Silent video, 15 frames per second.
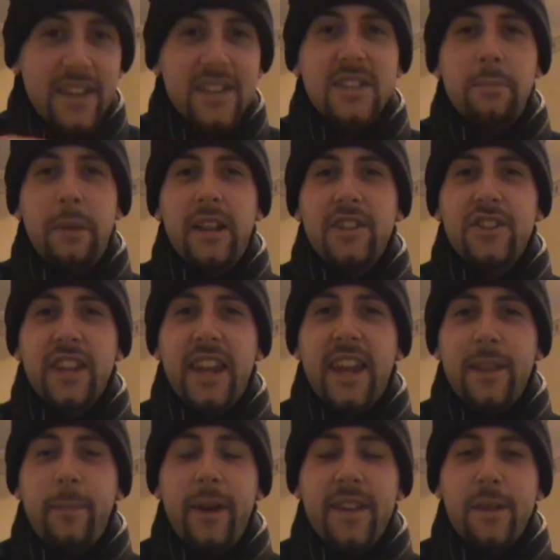smell as you get
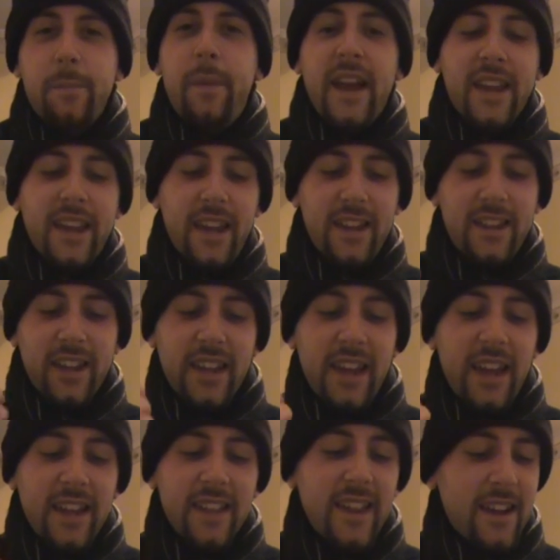them out of the packet, and you're
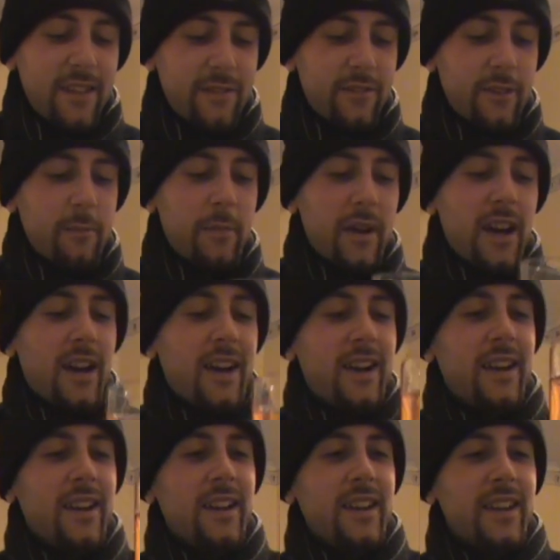getting that from. Uh,
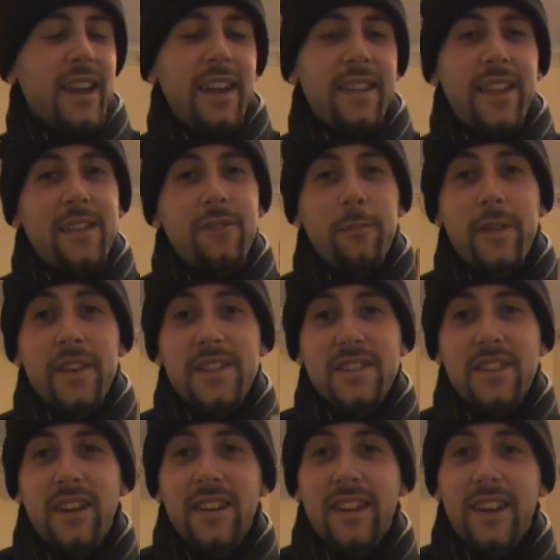getting that from this
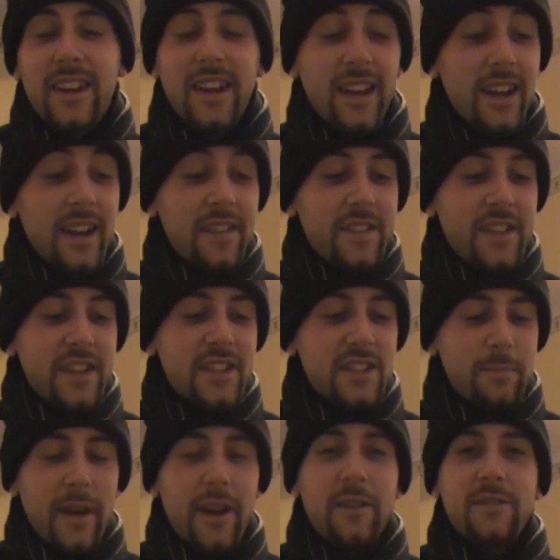cider. This
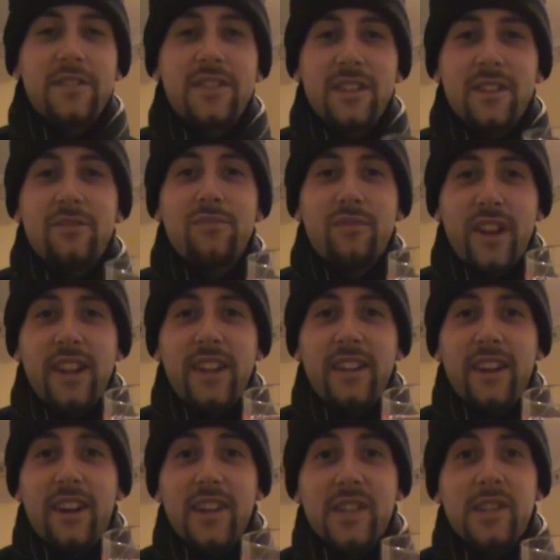smells really
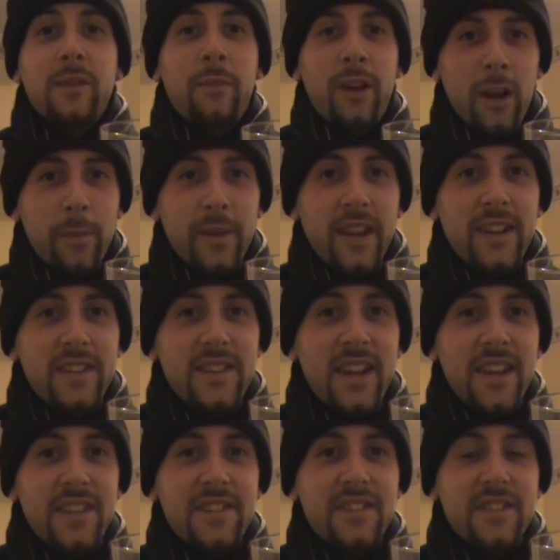nice, so I'm hoping it
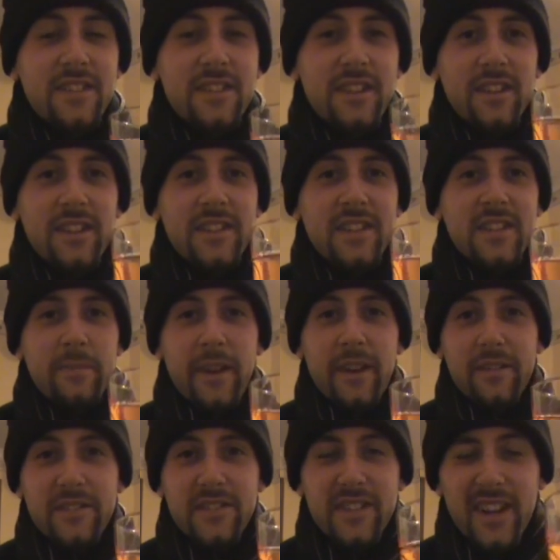tastes as good as it
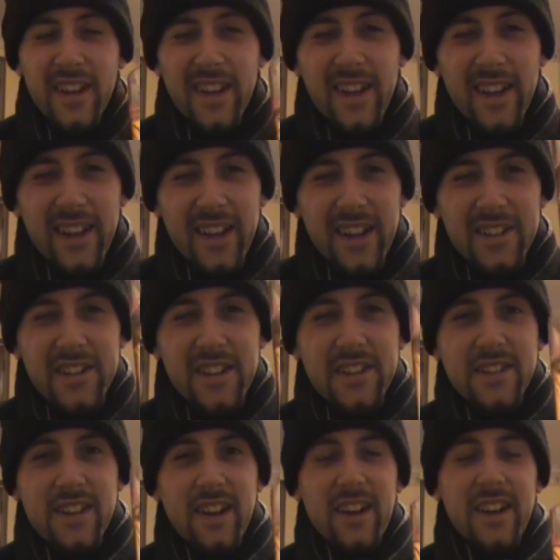smells.
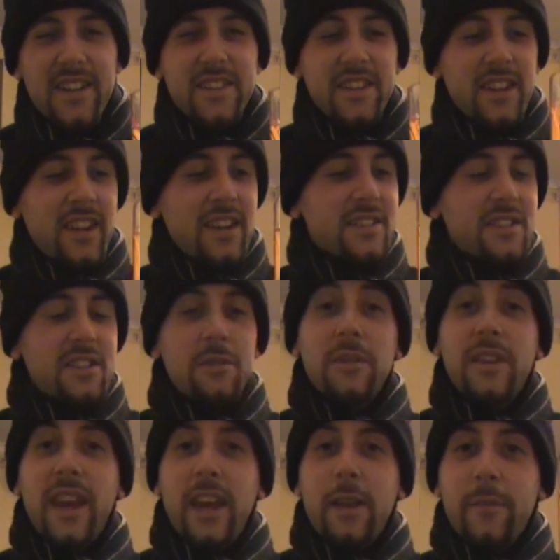Cheers guys, and here's to
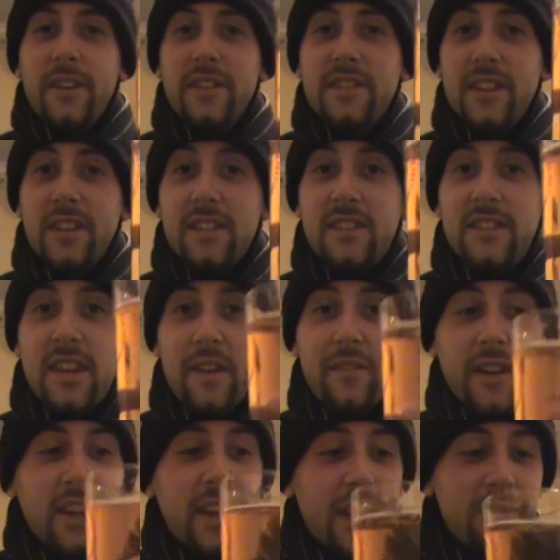Gaymers
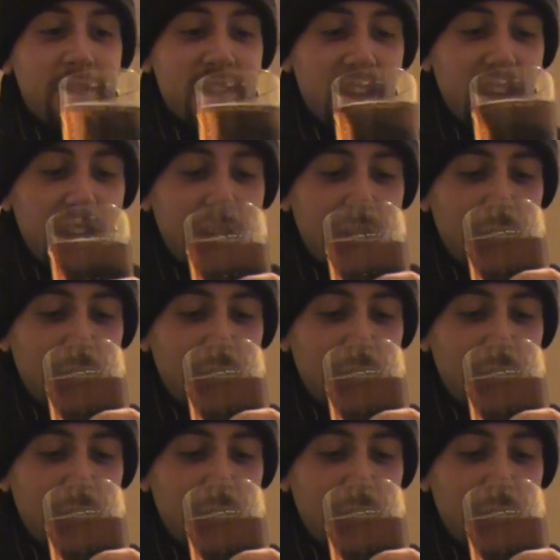Devon County.